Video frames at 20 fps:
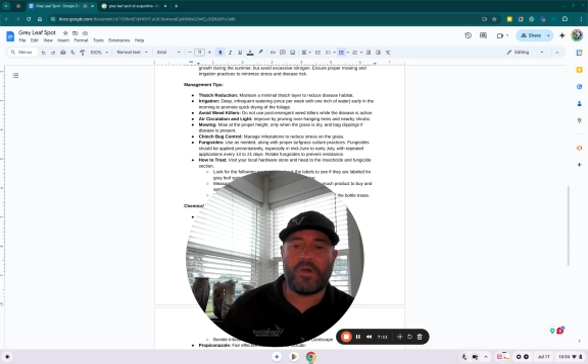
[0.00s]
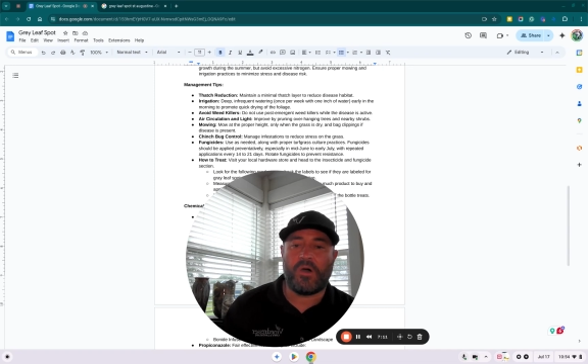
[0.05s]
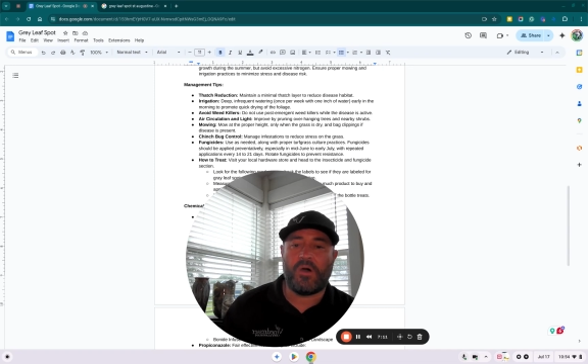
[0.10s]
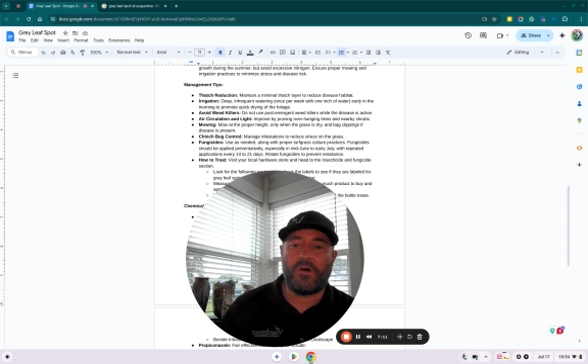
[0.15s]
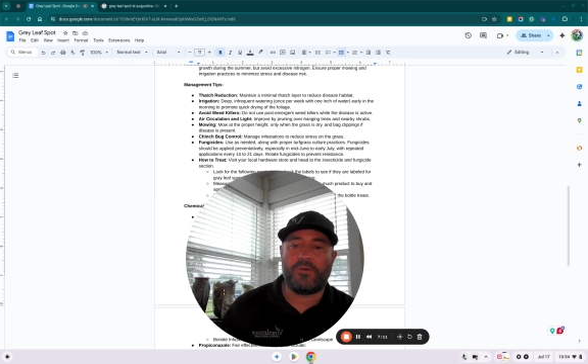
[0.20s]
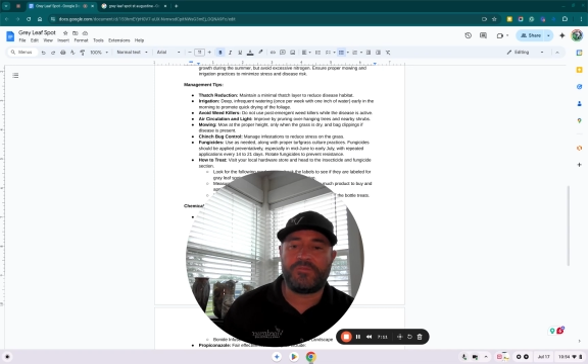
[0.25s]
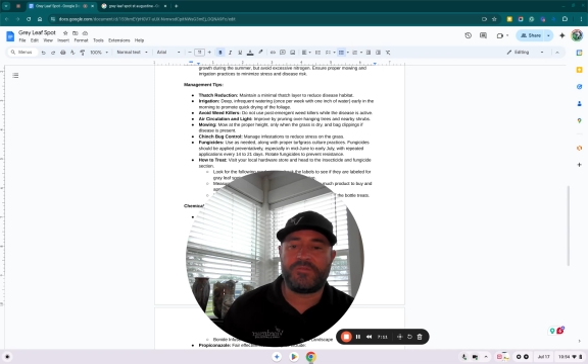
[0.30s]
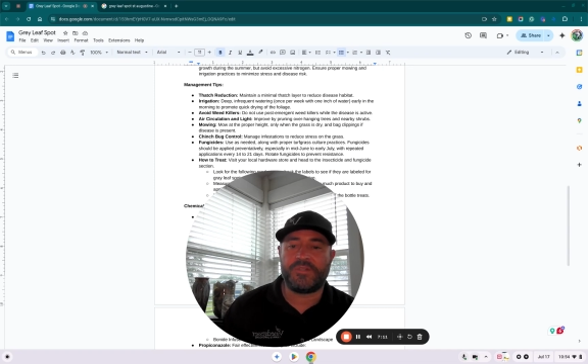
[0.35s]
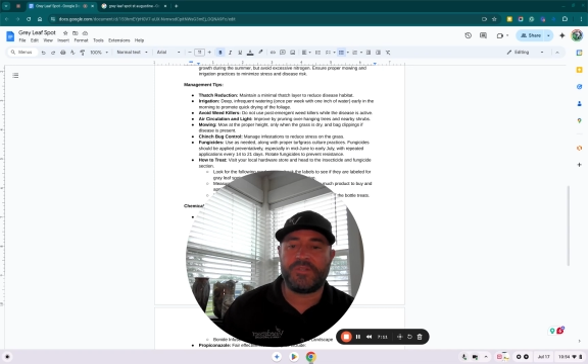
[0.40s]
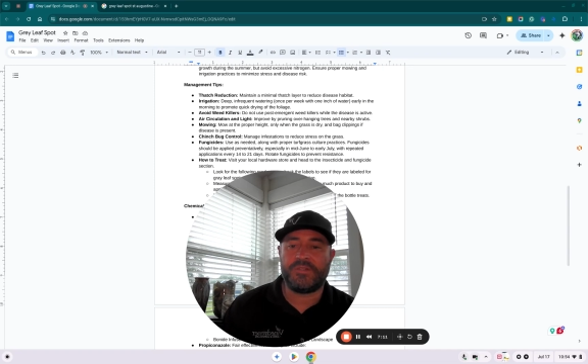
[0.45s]

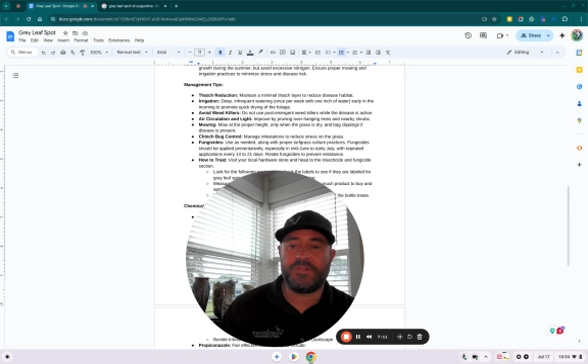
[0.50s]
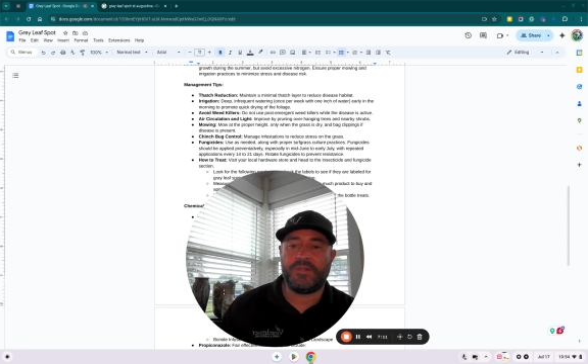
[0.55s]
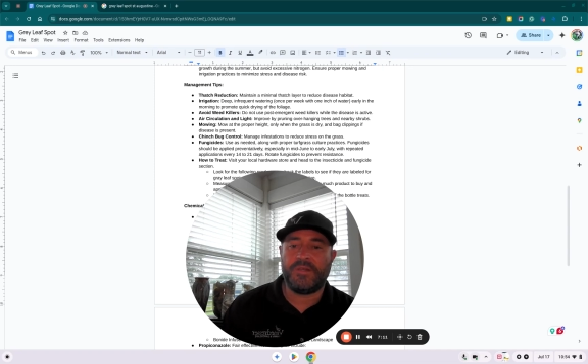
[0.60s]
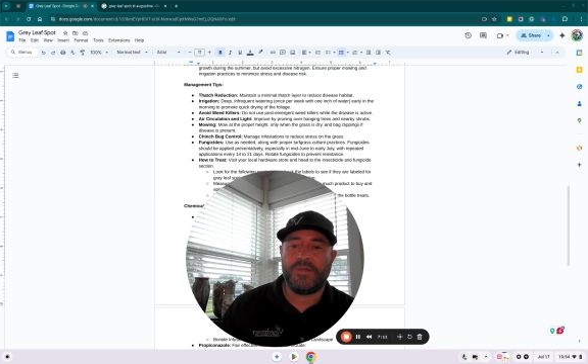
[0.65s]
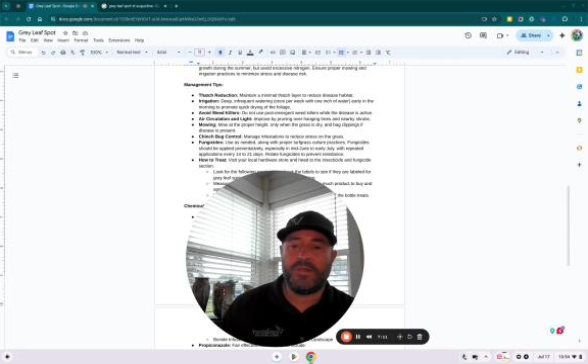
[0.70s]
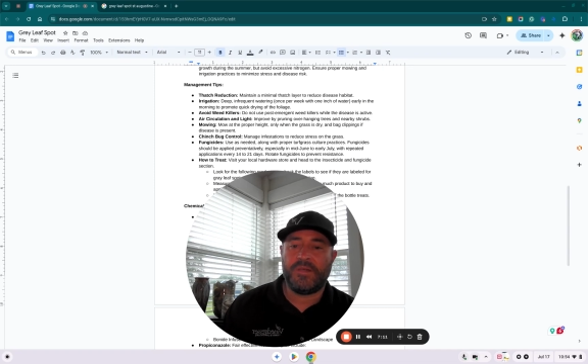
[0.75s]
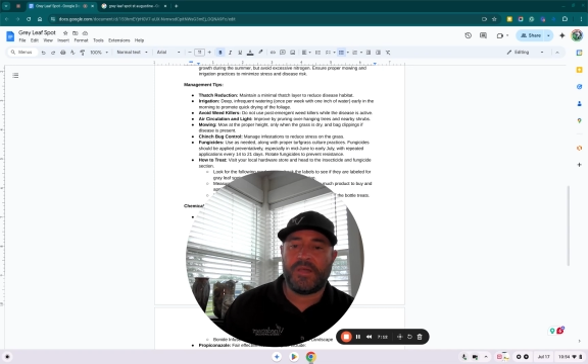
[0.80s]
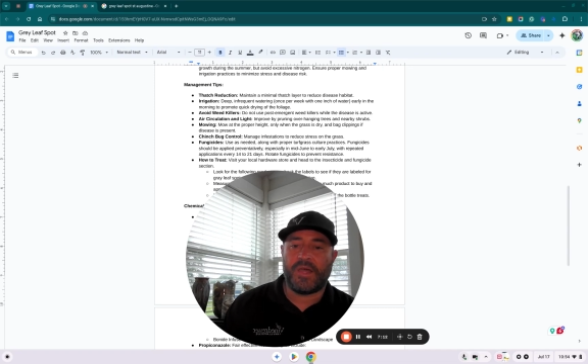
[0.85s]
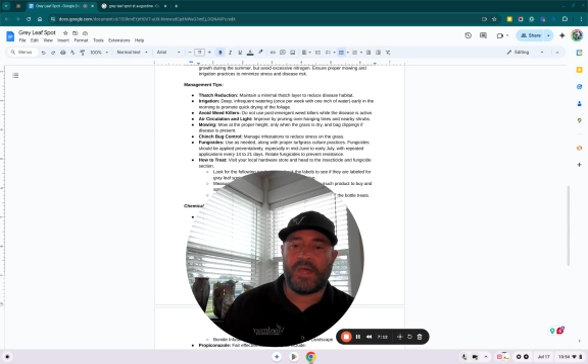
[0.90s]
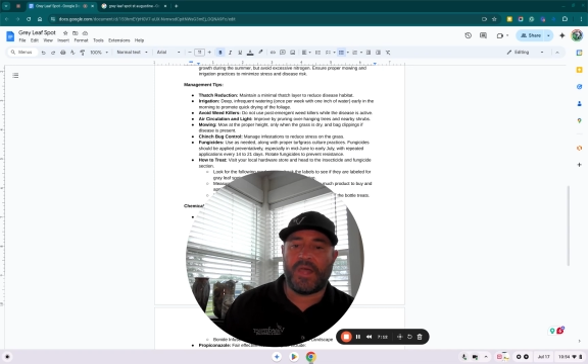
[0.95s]
often
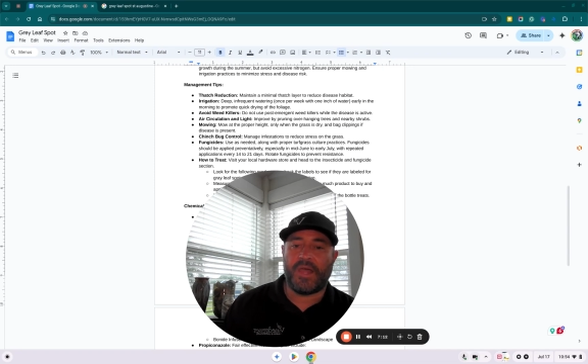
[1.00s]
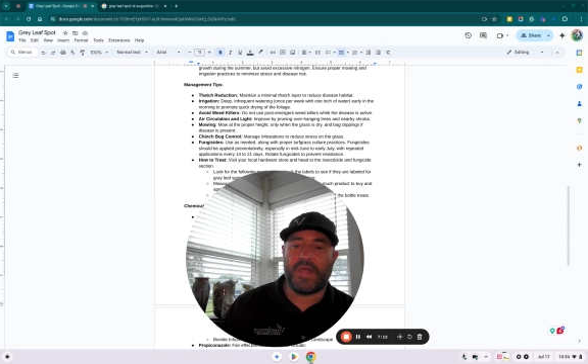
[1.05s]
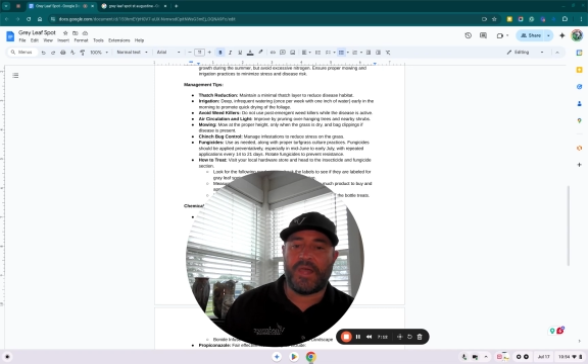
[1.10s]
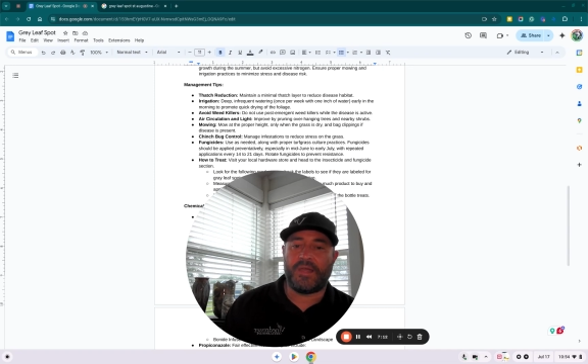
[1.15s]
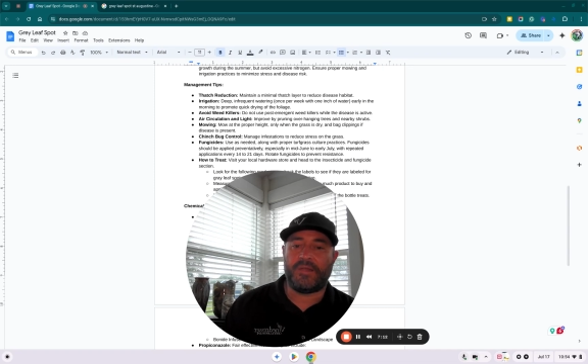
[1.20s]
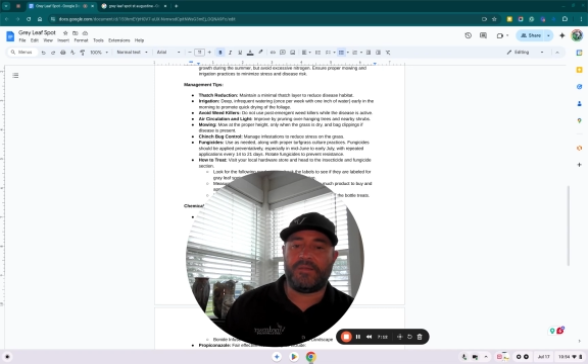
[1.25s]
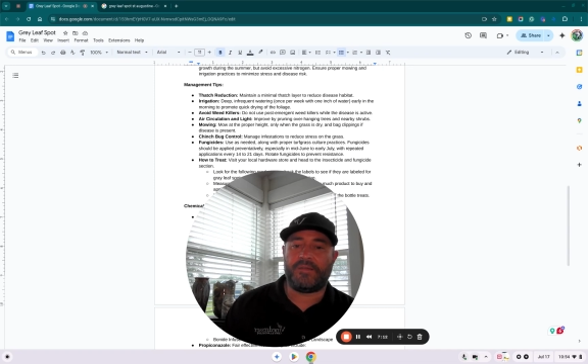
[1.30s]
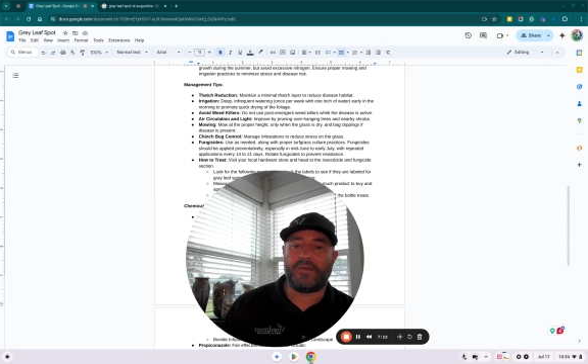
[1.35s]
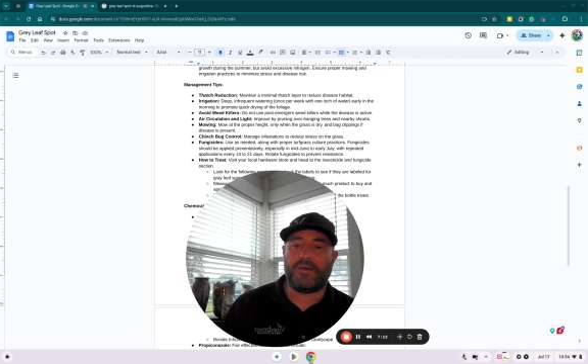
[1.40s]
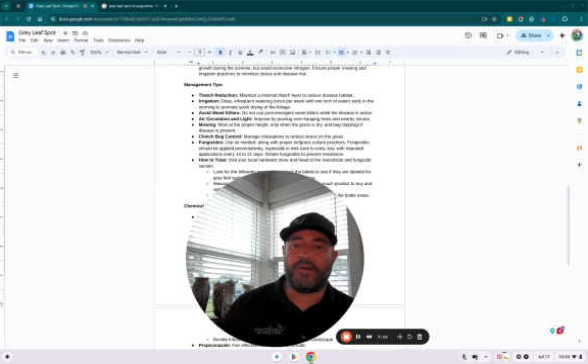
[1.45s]

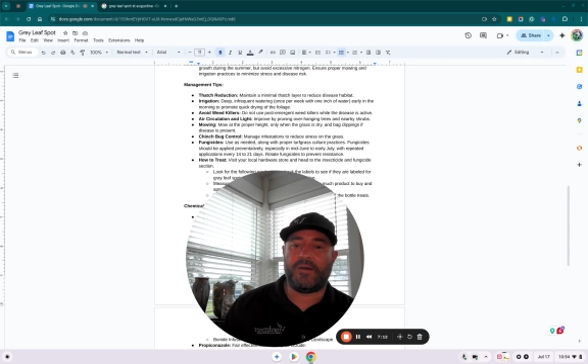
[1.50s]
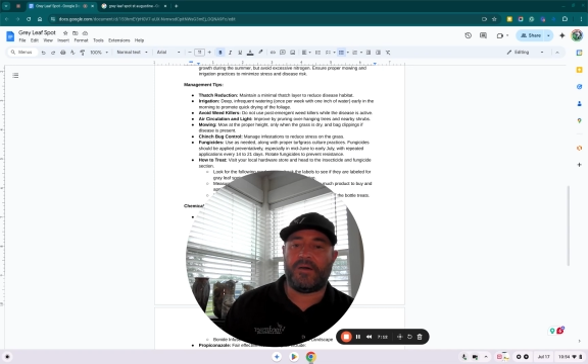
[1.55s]
and